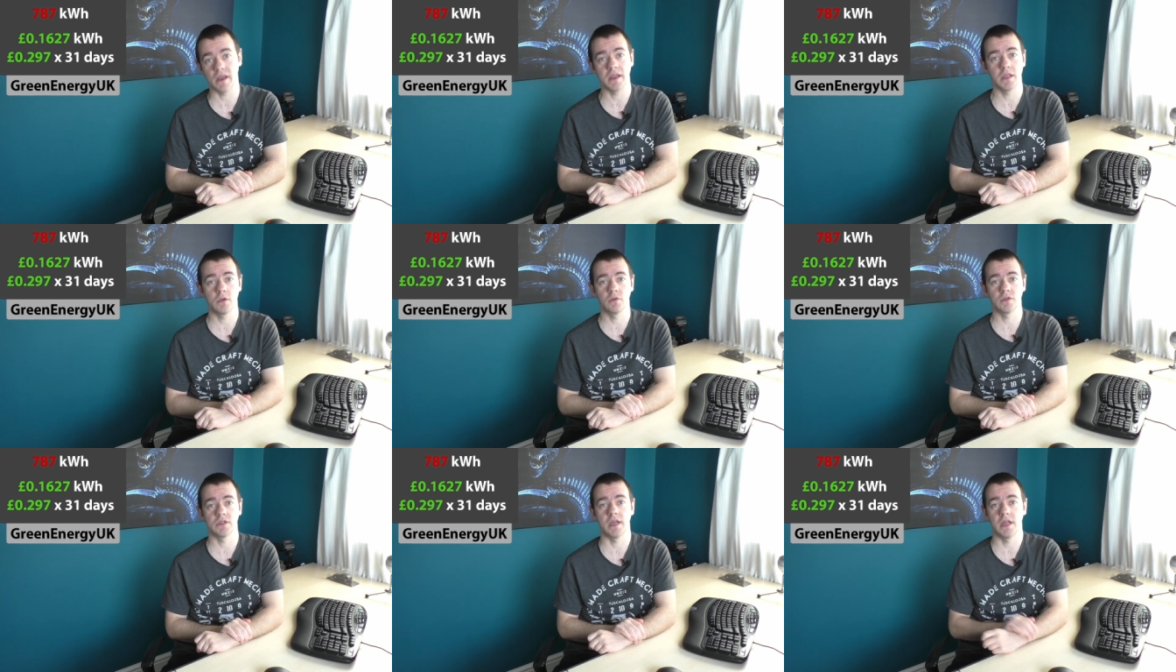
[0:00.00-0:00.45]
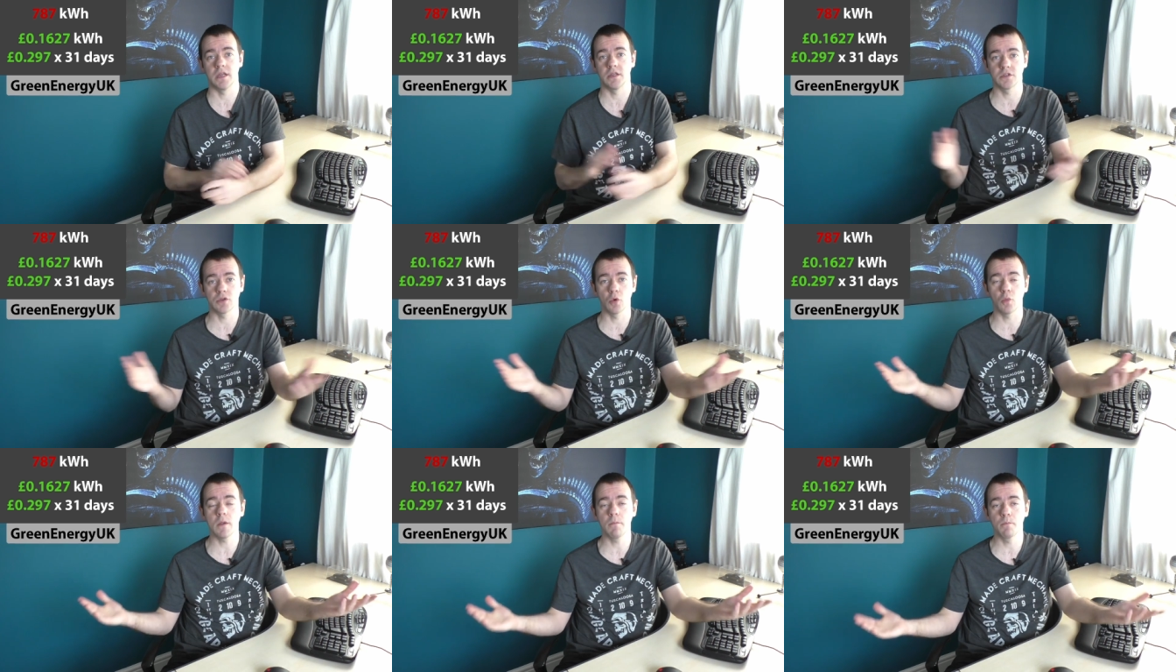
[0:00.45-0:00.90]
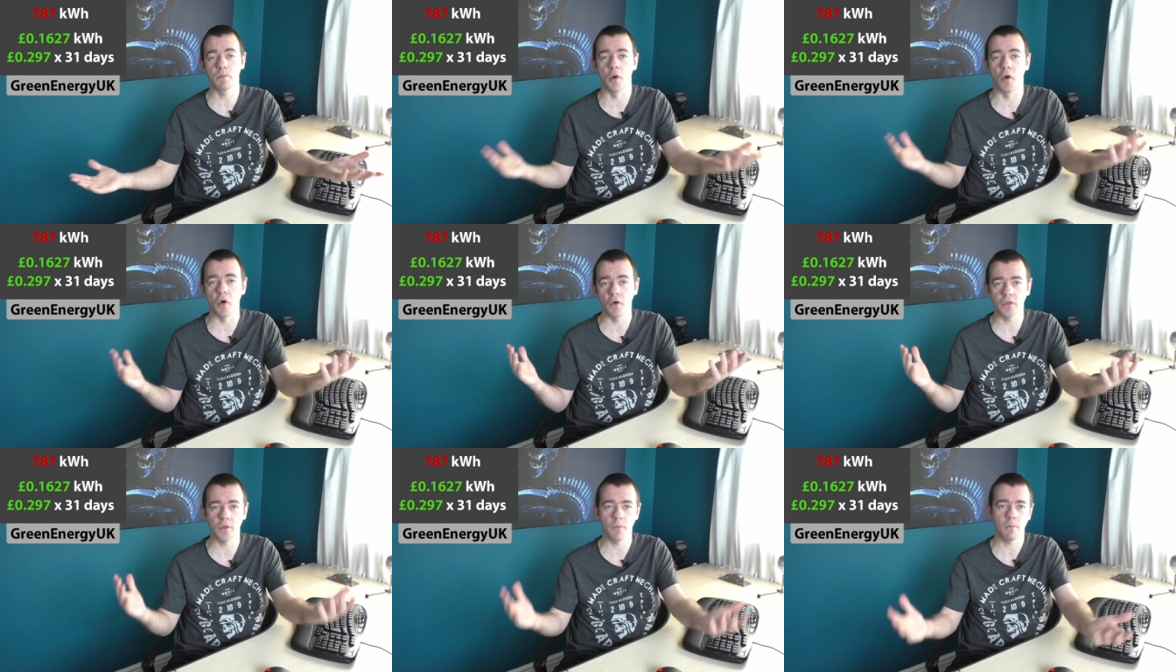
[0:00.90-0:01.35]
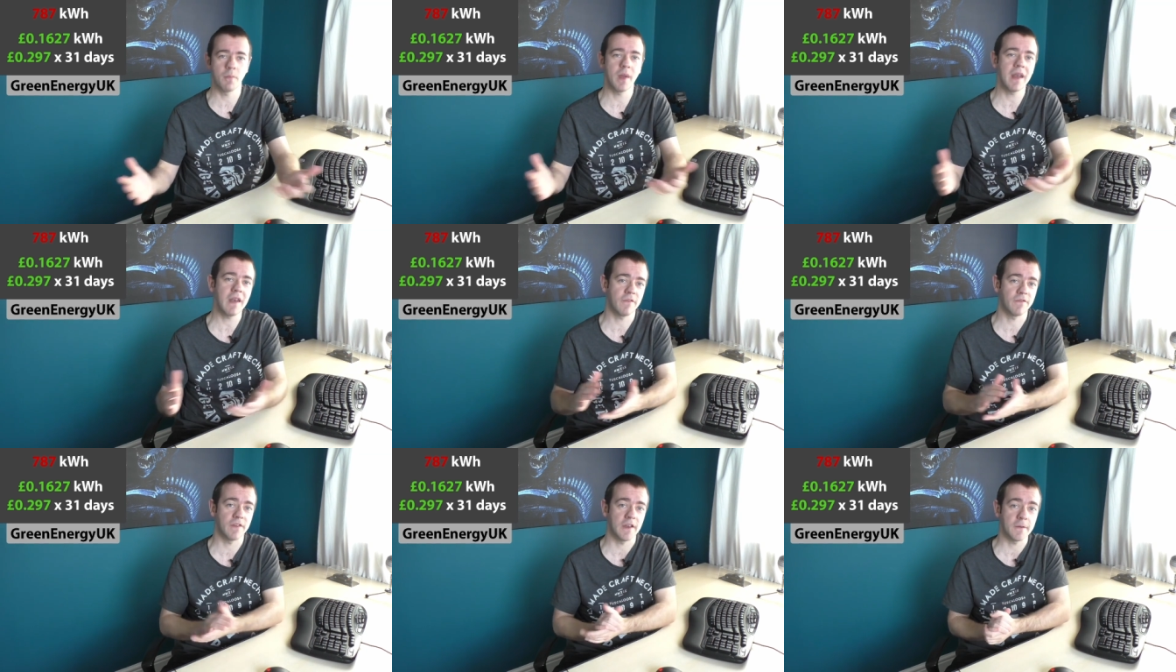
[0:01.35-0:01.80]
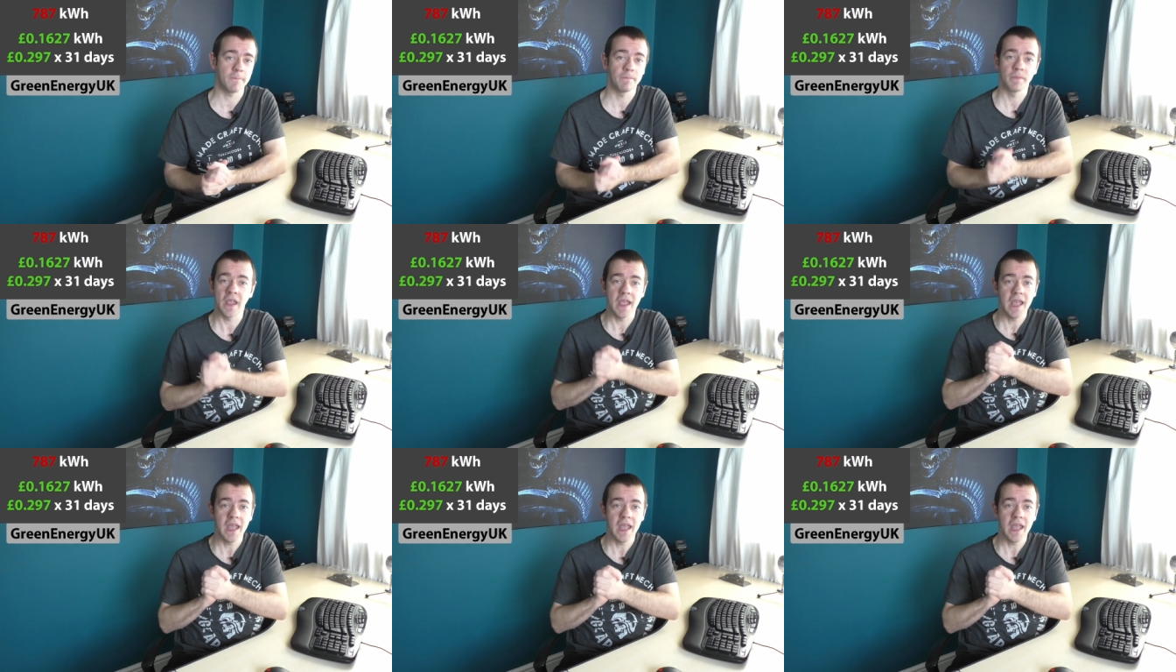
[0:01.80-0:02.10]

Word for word: by using it. So we both benefit.